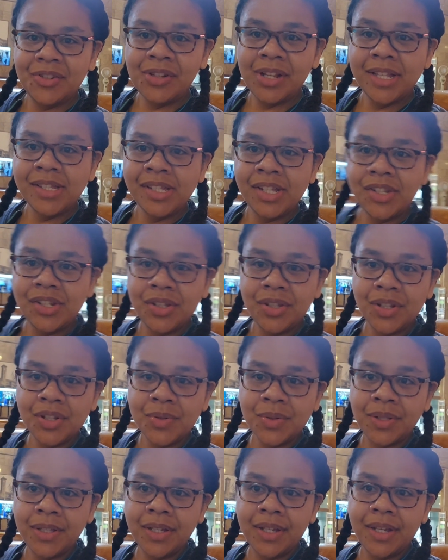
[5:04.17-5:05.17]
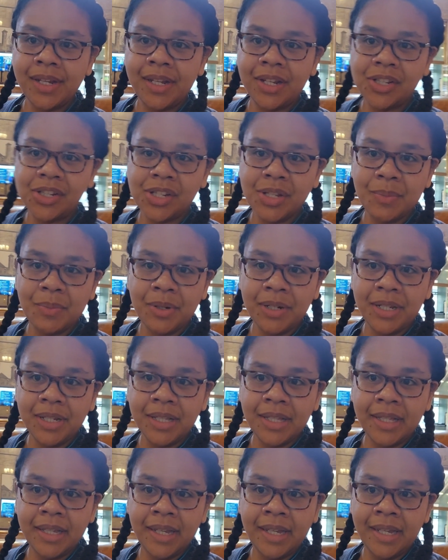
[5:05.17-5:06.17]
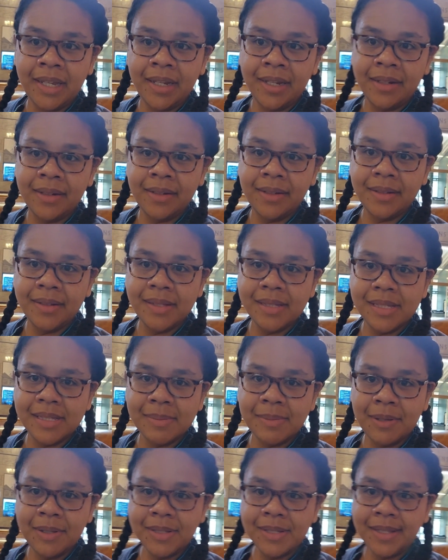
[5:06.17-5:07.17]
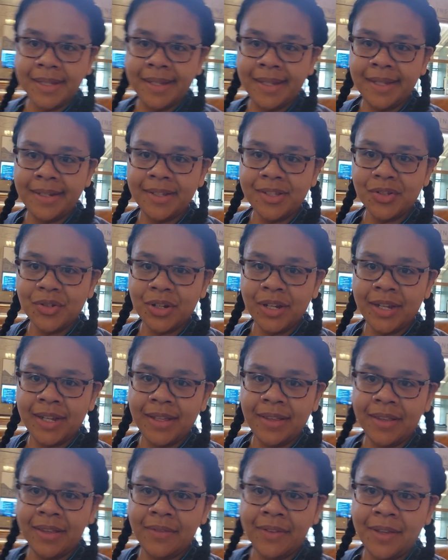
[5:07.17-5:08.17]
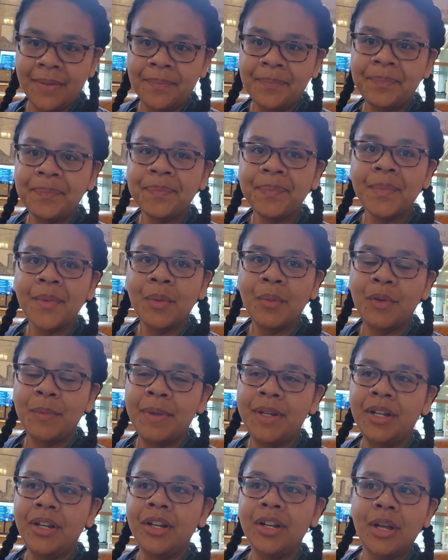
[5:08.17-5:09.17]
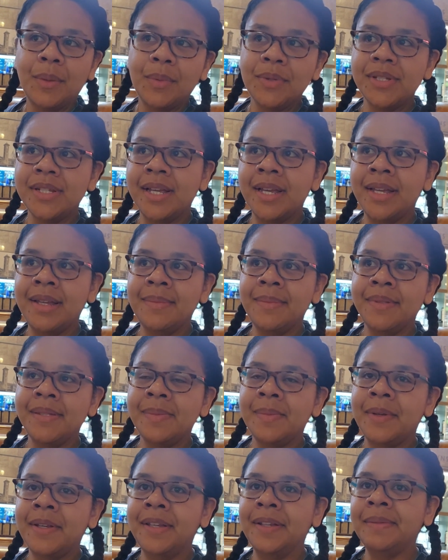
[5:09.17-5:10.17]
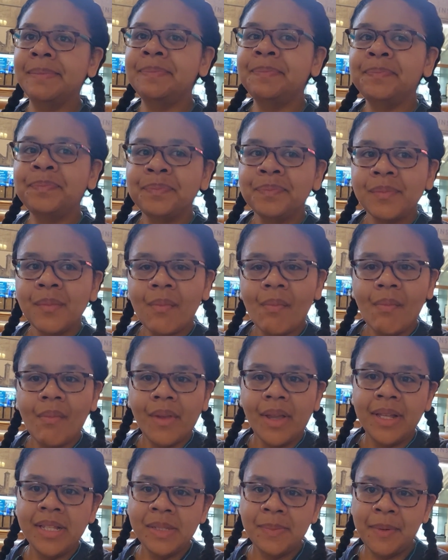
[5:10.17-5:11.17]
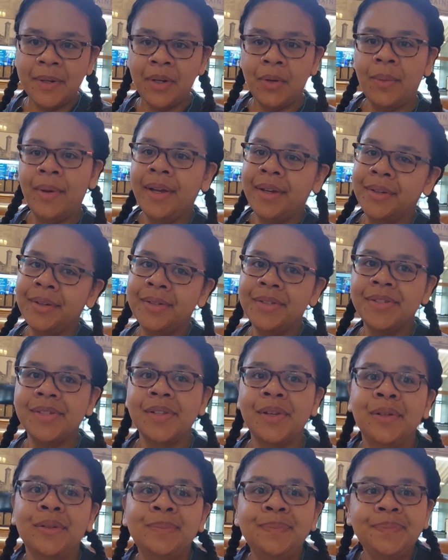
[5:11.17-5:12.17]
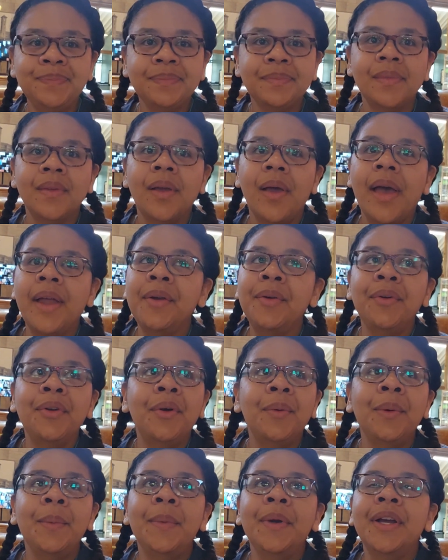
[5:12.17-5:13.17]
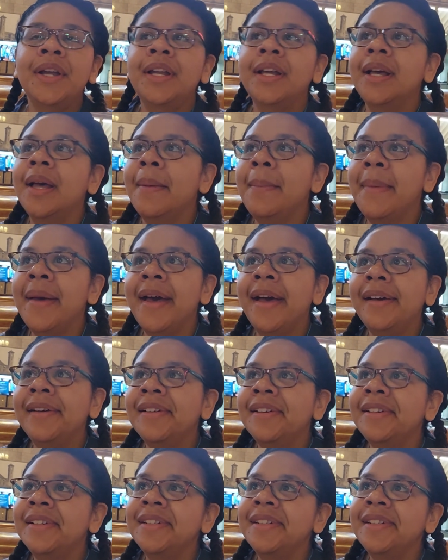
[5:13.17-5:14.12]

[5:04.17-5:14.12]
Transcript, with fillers: The train station looks really good, actually. Pretty clean, smells clean, it's great, I love it. I've been here a couple times, but it's been a while, so I don't know when we're gonna come back.